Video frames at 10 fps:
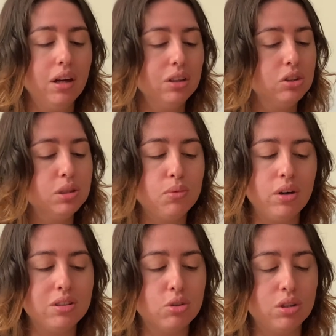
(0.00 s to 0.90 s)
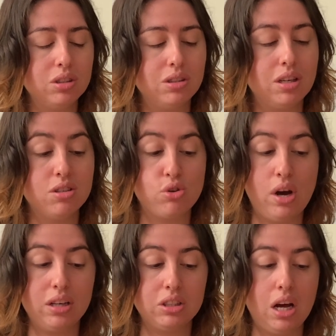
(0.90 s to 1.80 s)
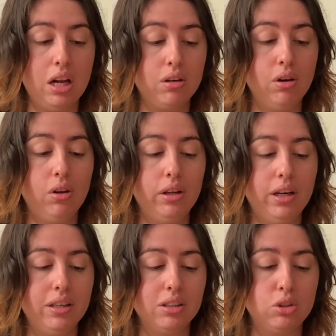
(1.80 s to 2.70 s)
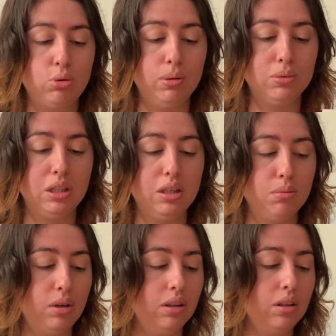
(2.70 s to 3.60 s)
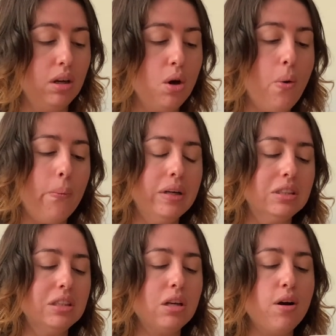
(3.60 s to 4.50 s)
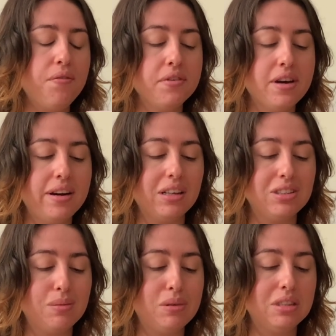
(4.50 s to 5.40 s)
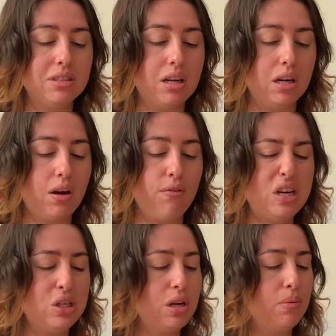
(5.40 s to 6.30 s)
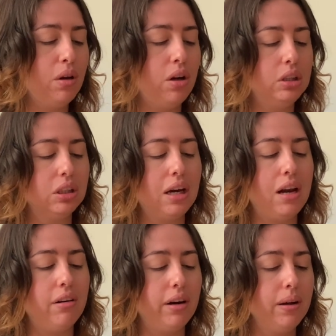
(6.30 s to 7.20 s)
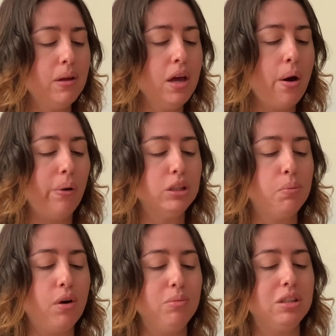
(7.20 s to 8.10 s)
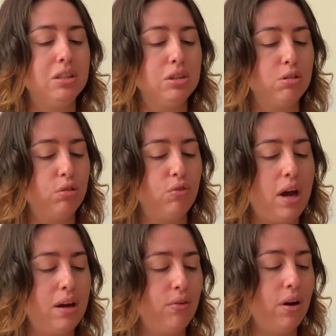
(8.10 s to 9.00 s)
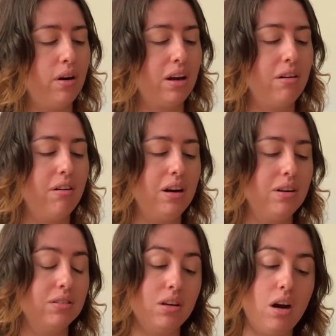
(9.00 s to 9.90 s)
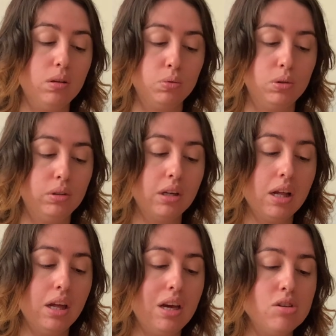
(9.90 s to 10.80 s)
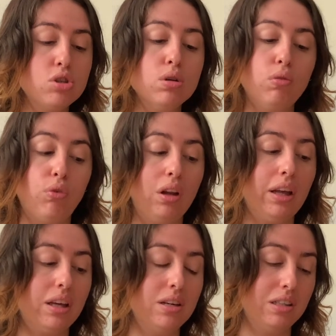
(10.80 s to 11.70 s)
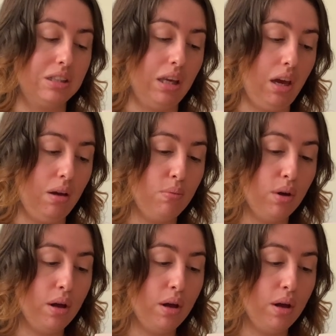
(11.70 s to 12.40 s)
She's more interested in drugs, alcohol, and extreme cinema. When she's offered an exhibition at a fashionable London gallery, which promises to revive her career in the art world, it should feel like an escape.